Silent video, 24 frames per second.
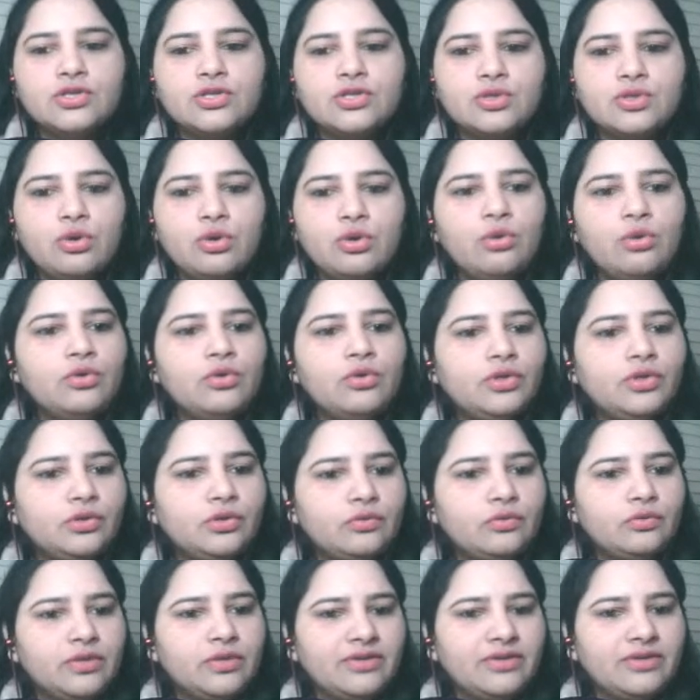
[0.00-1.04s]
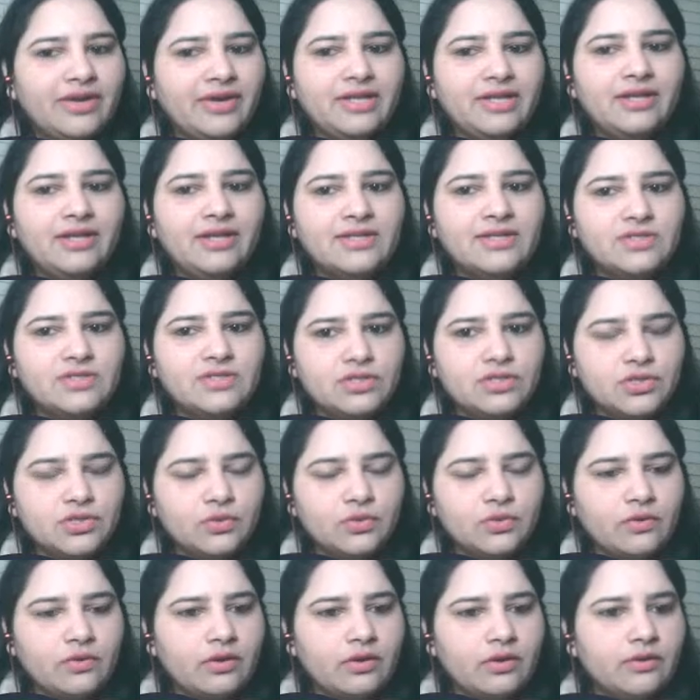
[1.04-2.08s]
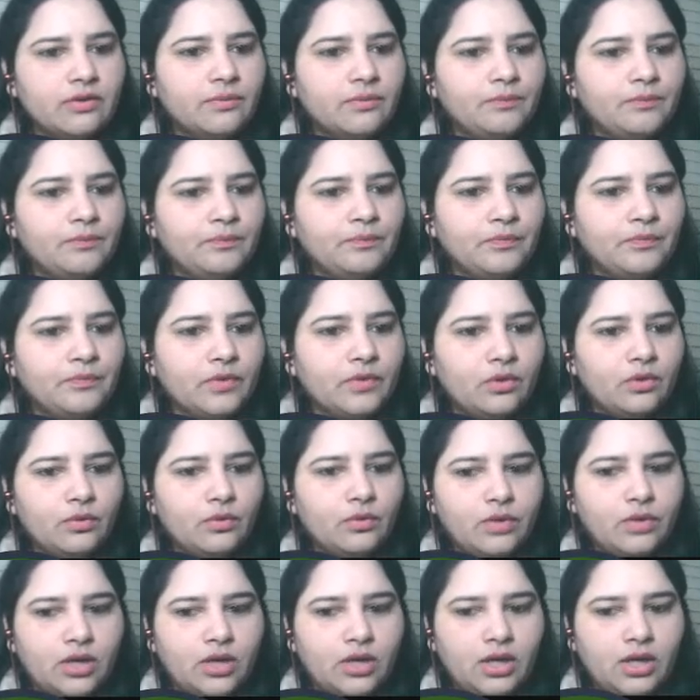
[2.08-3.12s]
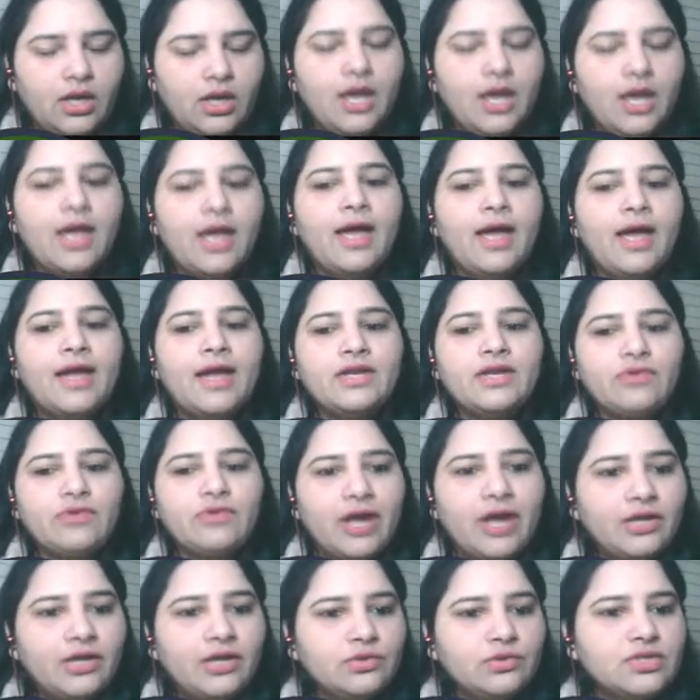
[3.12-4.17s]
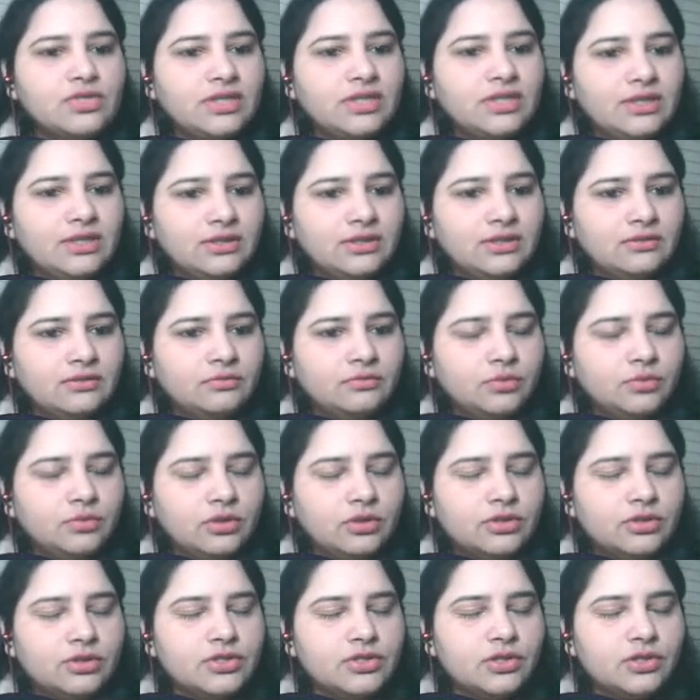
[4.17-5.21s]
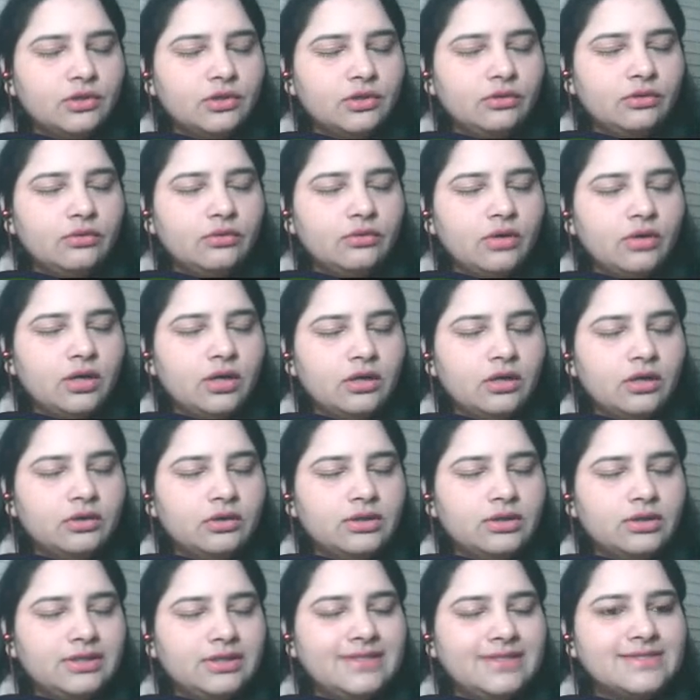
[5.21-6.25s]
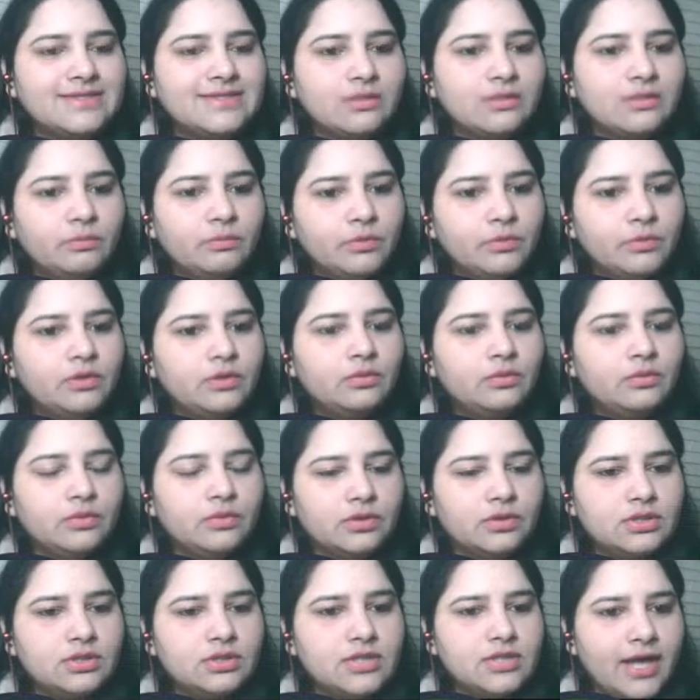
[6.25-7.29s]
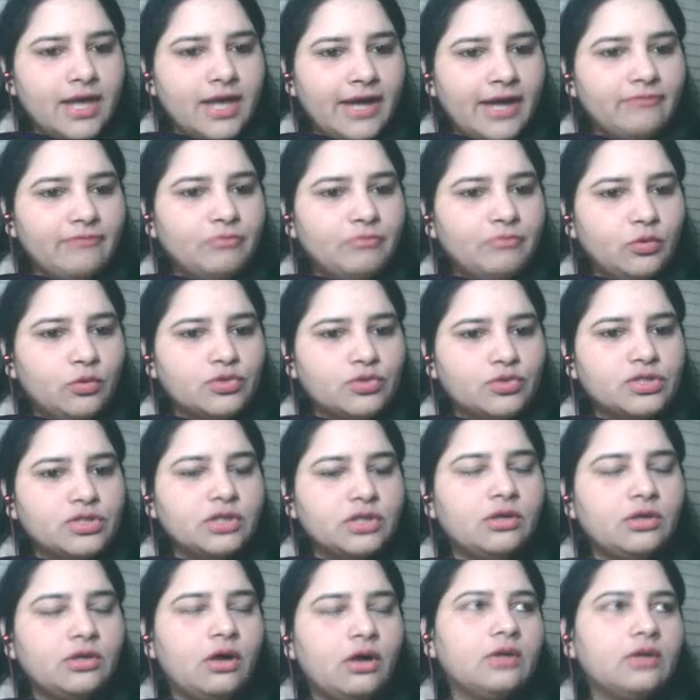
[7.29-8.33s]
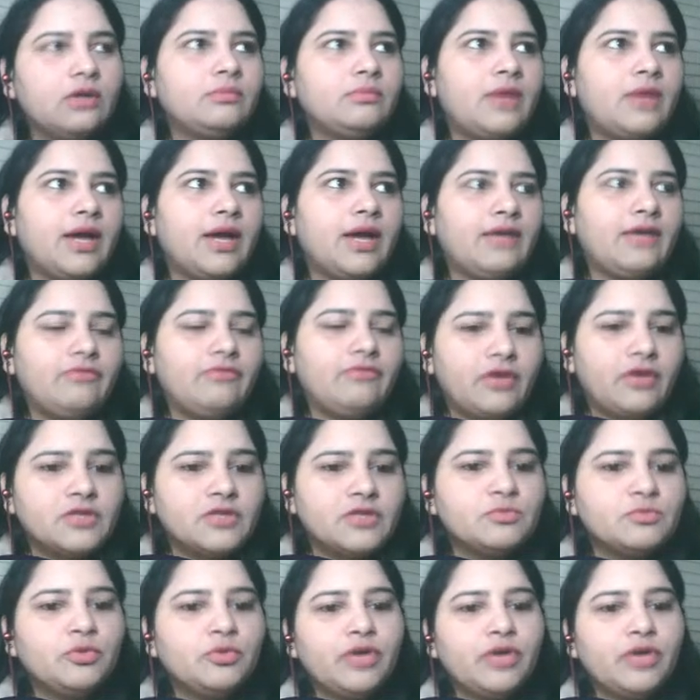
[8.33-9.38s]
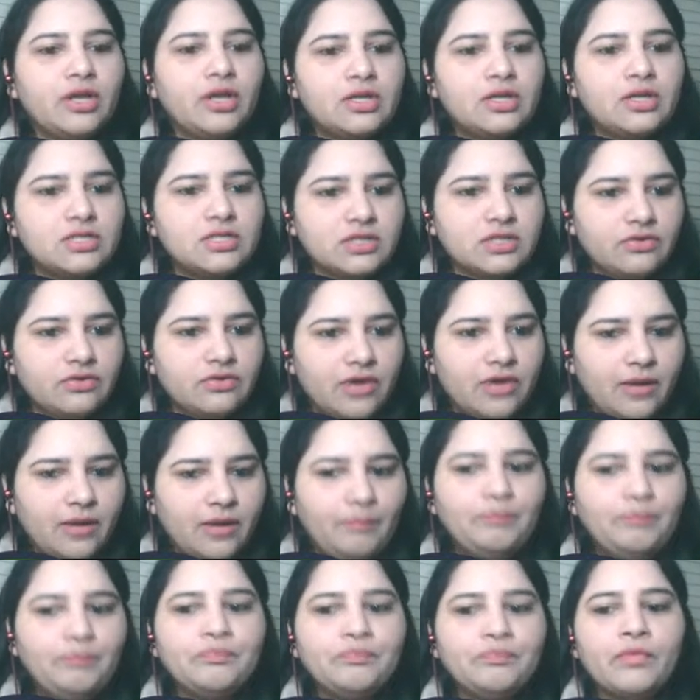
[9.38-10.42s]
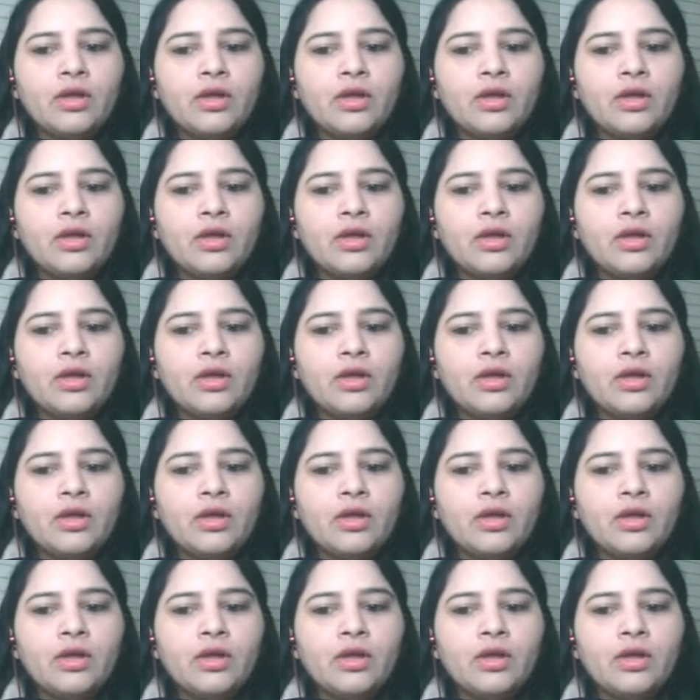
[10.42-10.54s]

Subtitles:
So you will write destitute here. Okay, and try to see the words, these simple words I have posted on my Facebook and Instagram.